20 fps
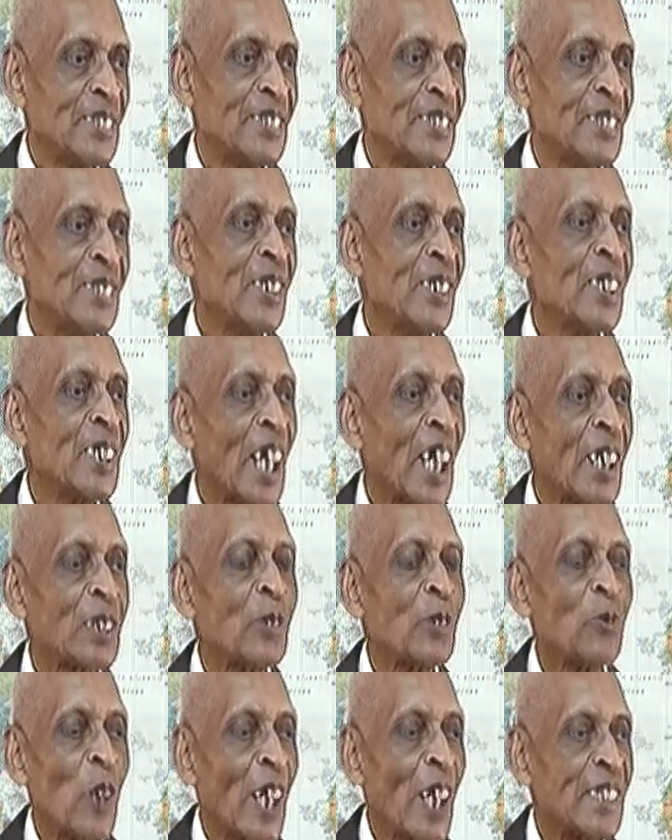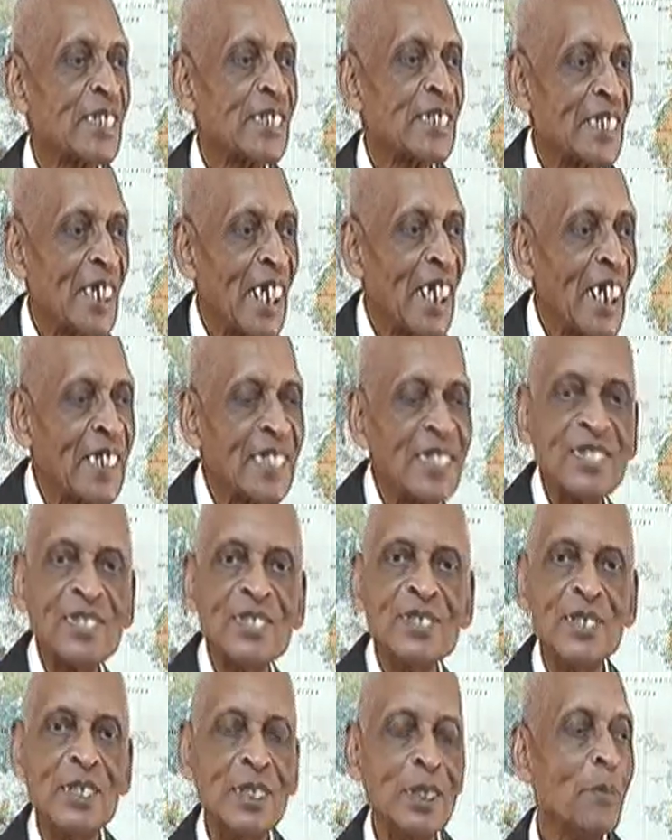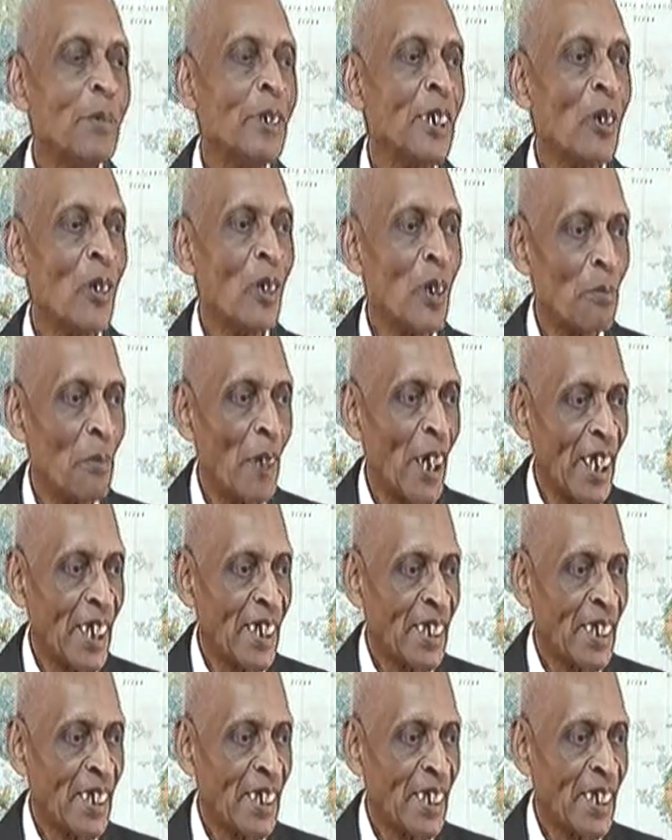you ain't got the right standards you need to be going by.